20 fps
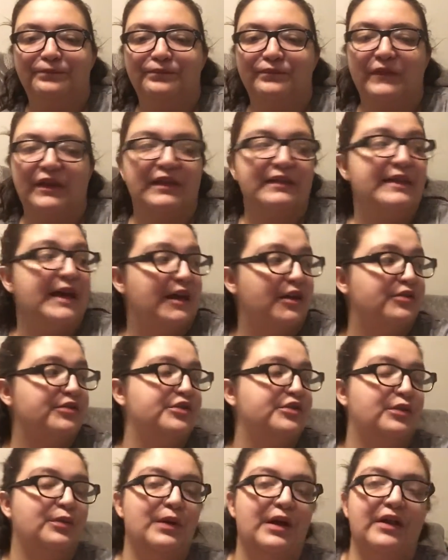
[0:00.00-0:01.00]
that'll
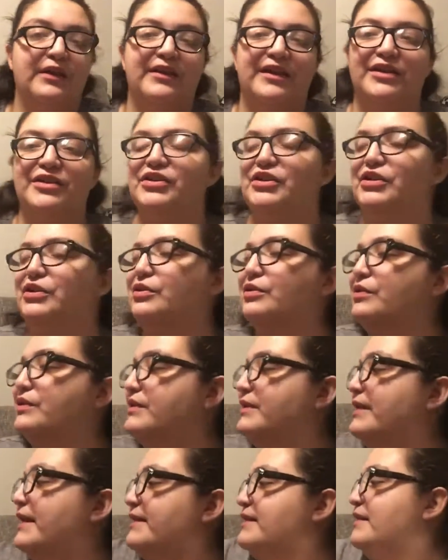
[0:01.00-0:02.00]
do well there too. So
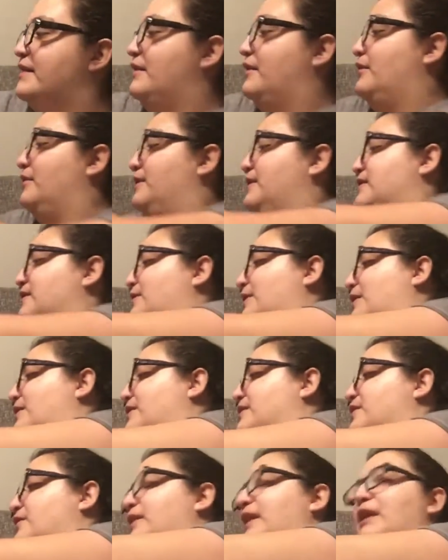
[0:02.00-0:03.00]
that's another reason why I
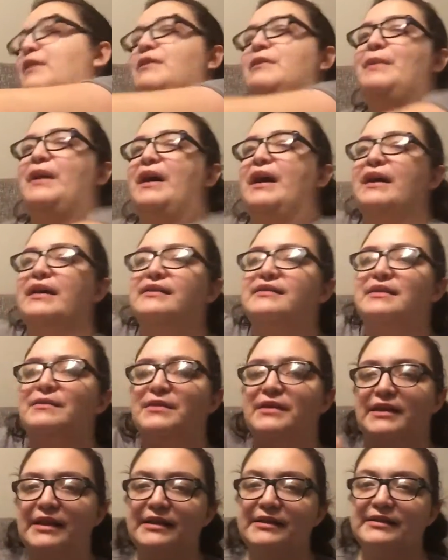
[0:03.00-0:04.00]
was okay with buying some of
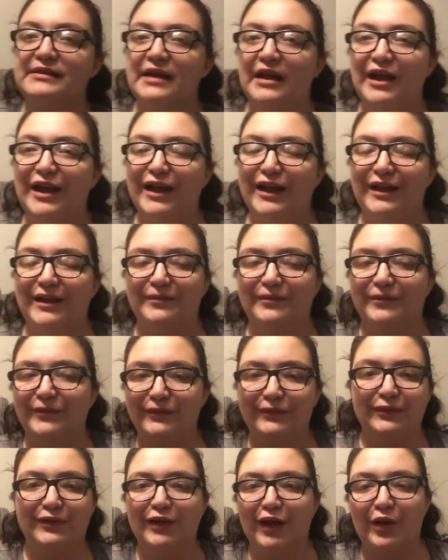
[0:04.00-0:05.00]
these
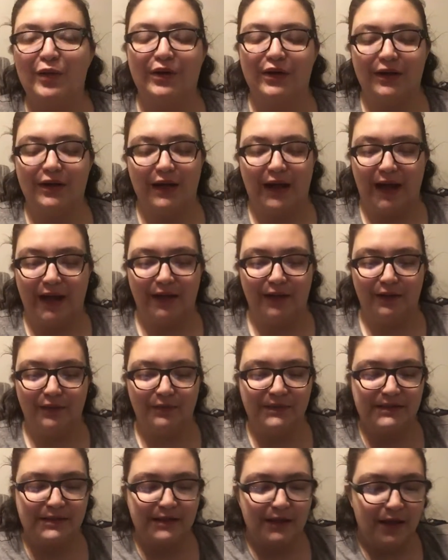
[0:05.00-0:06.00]
lower
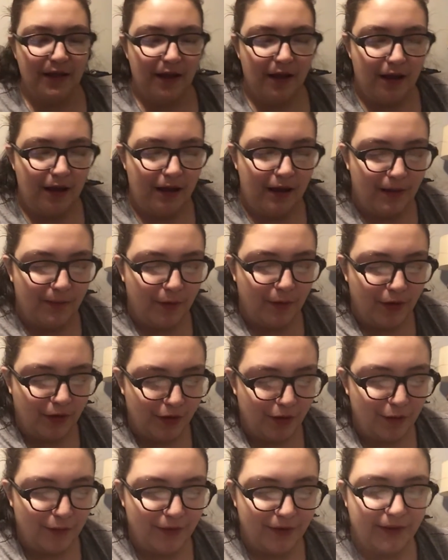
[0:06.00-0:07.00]
items or
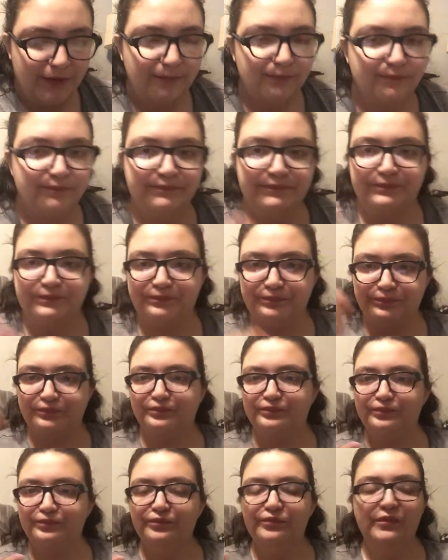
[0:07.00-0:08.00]
lower
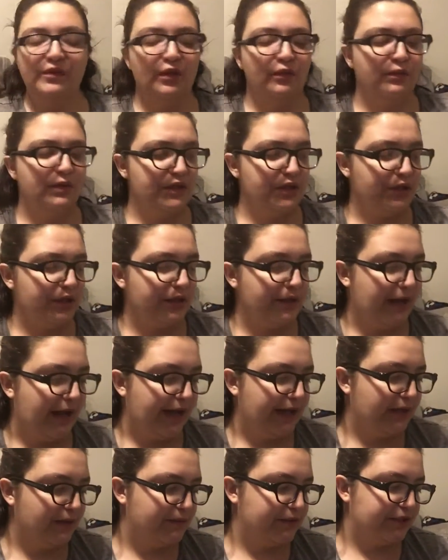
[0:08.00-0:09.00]
return
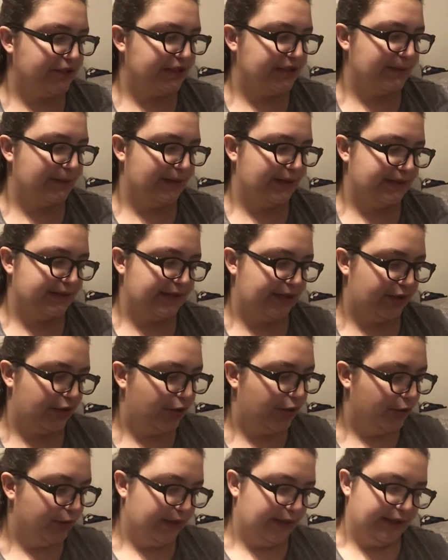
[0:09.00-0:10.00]
items, just because I
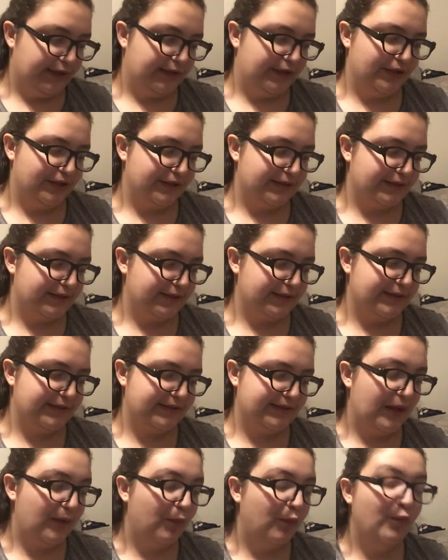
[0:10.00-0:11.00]
know that there's
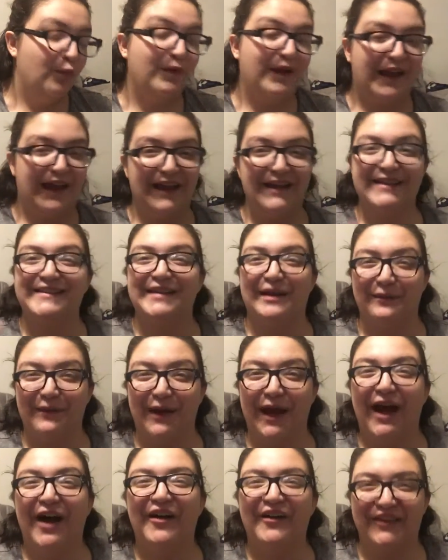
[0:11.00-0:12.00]
some way
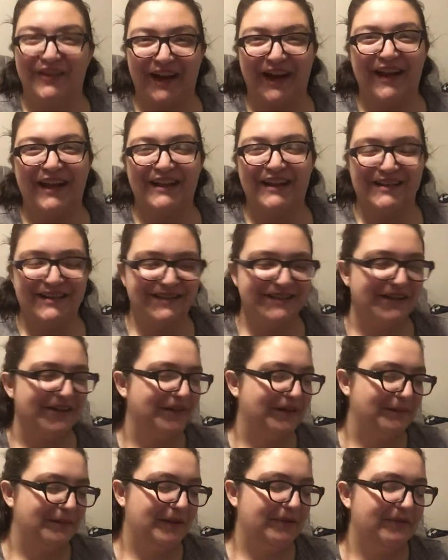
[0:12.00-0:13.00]
somehow that I can sell
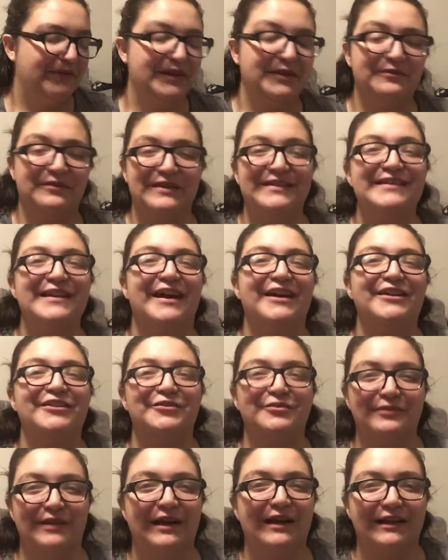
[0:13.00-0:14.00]
them, even if it's not
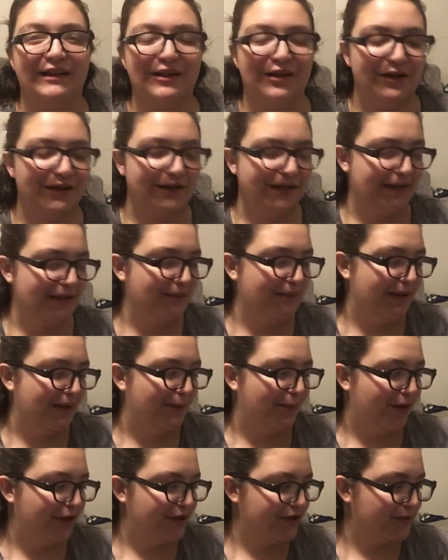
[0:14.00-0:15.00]
directly on eBay
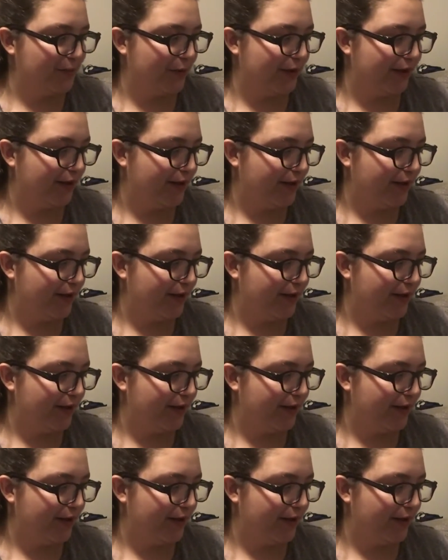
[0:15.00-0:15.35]
and Poshmark.